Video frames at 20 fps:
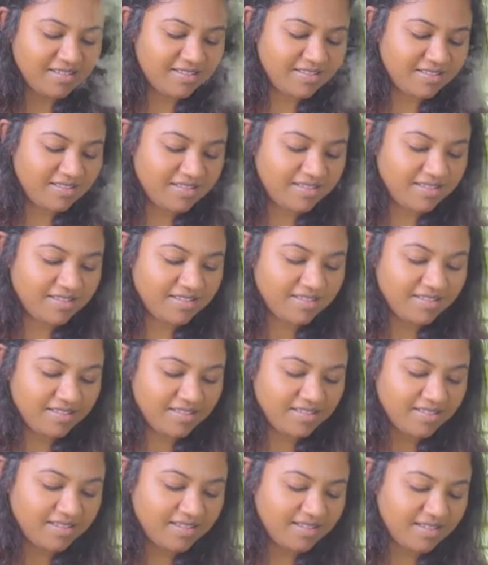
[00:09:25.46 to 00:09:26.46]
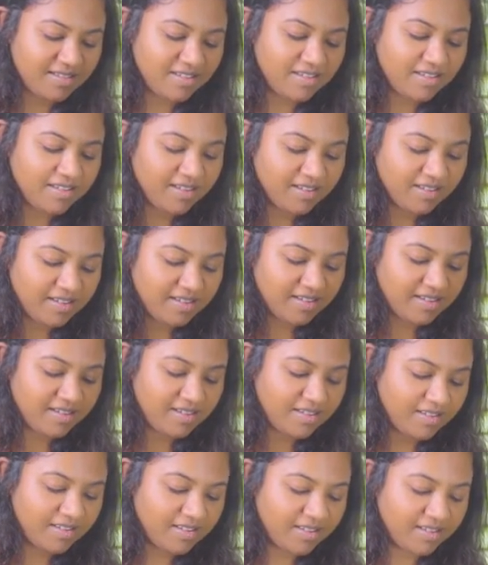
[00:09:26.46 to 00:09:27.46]

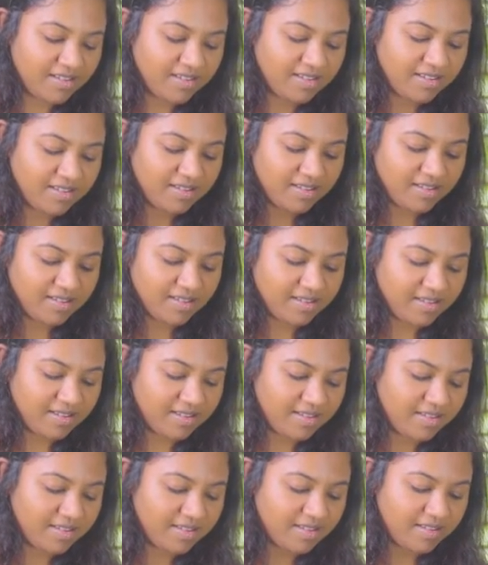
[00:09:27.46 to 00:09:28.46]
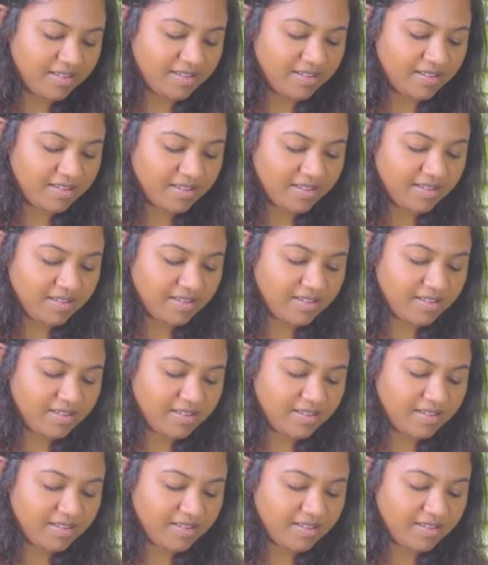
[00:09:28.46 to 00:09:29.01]
[no speech]